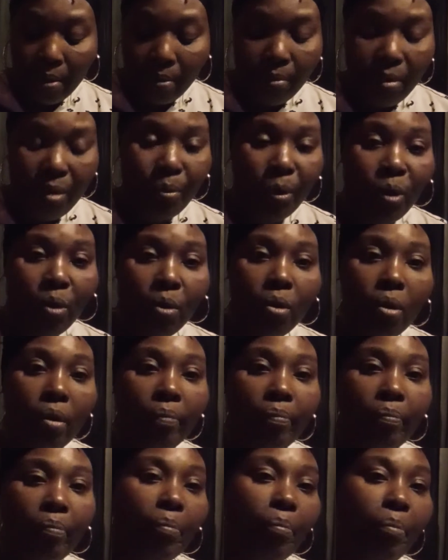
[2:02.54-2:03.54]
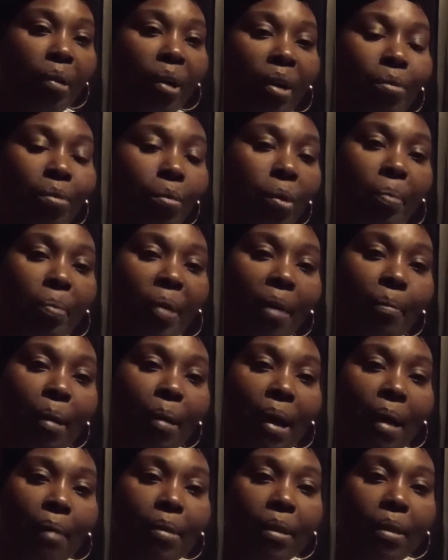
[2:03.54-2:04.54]
we weren't going to bother with Pop
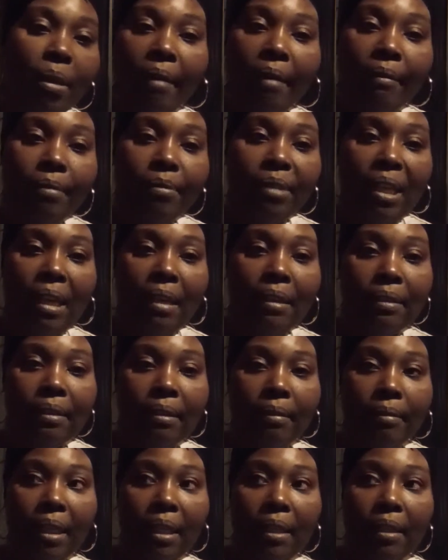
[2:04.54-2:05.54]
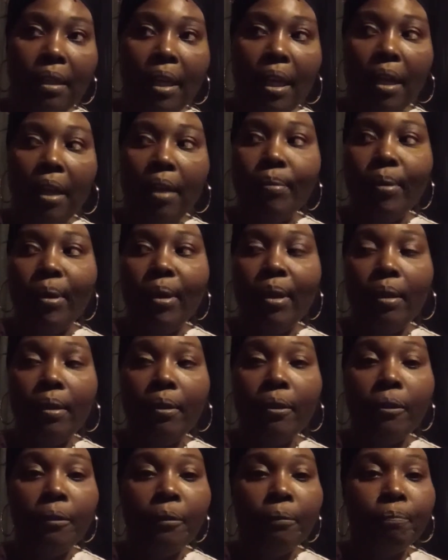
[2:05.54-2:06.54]
Pop and have him take us up there today when
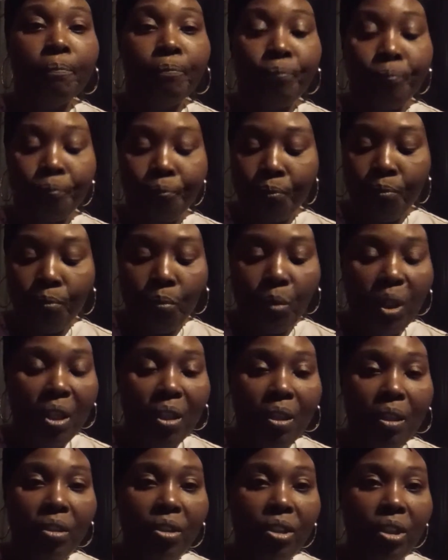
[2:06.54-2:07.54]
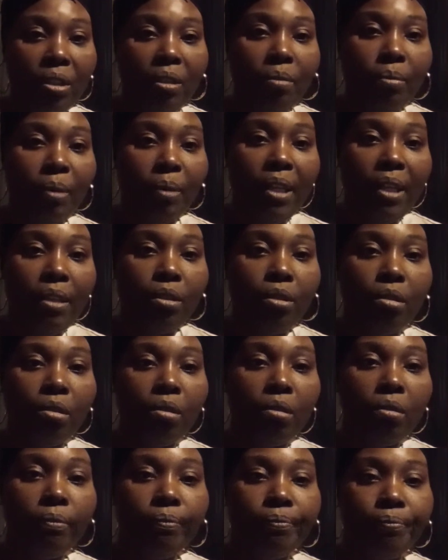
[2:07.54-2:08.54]
we could just wait
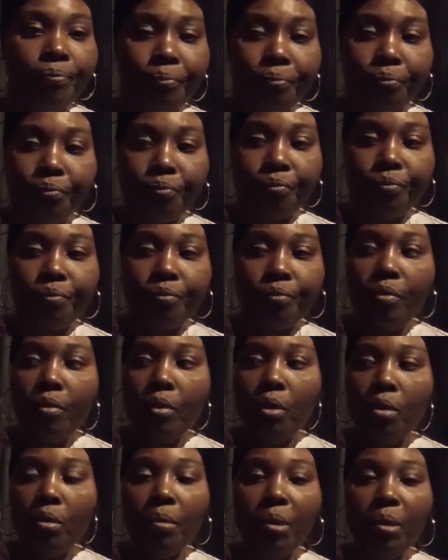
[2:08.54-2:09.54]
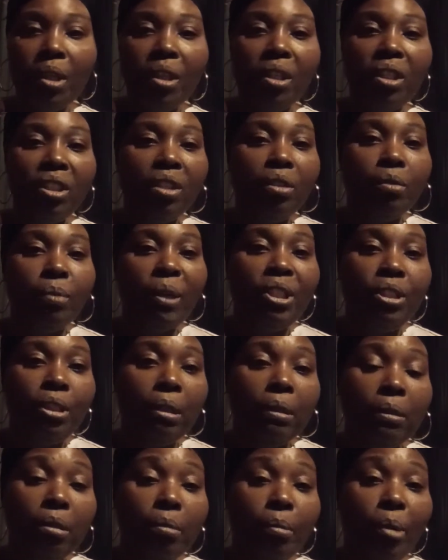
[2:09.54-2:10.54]
till we could just wait
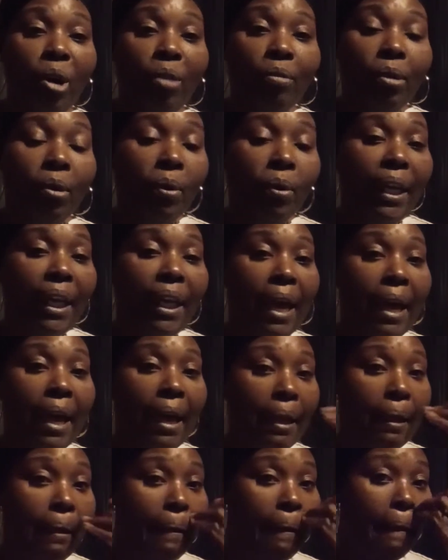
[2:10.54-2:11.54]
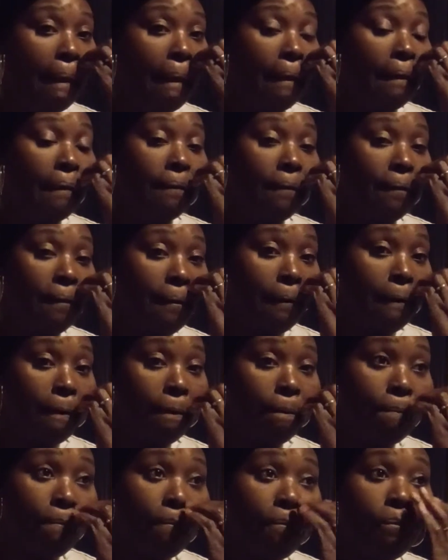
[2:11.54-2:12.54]
till tomorrow and got it. So
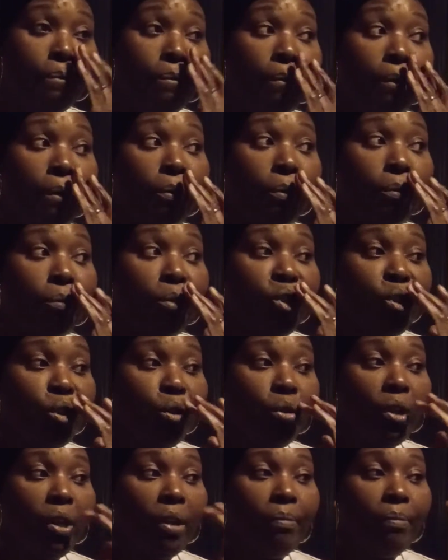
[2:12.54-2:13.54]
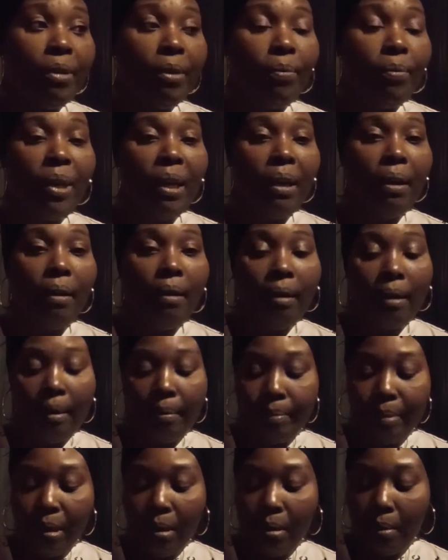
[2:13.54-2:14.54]
we told him that we
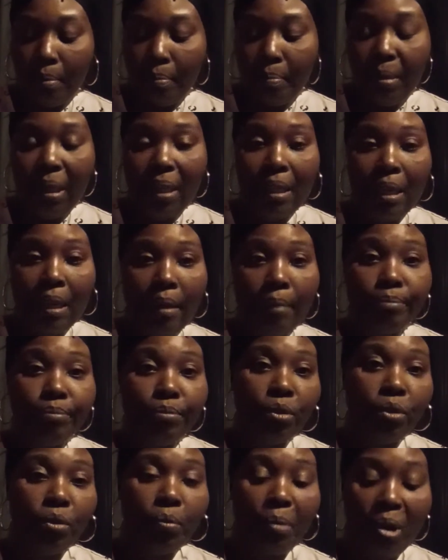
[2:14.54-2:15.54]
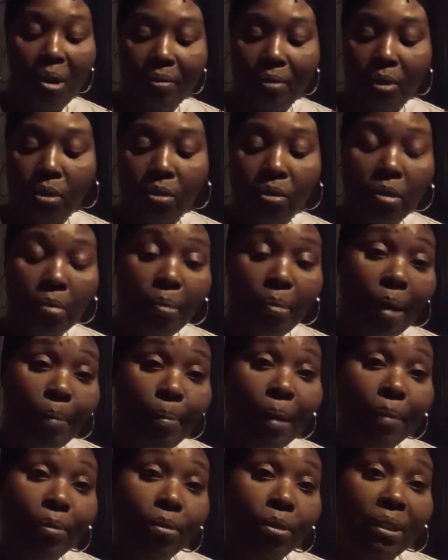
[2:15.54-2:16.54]
um pick it up tomorrow. So Pop
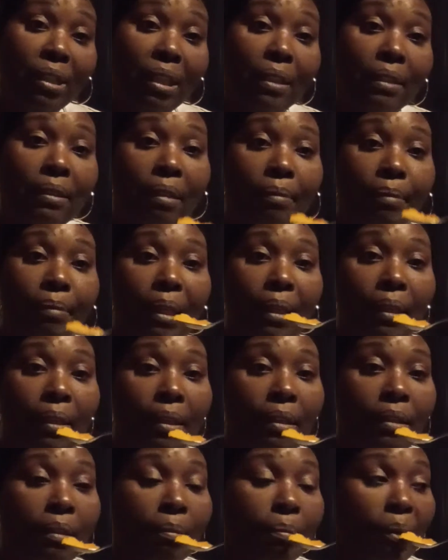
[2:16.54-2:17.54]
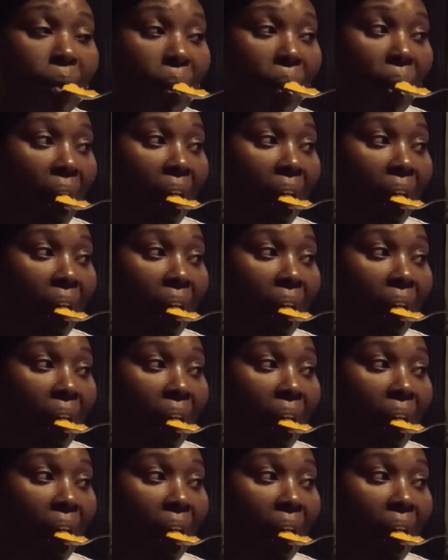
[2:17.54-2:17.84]
Pop will take us up there to get them all.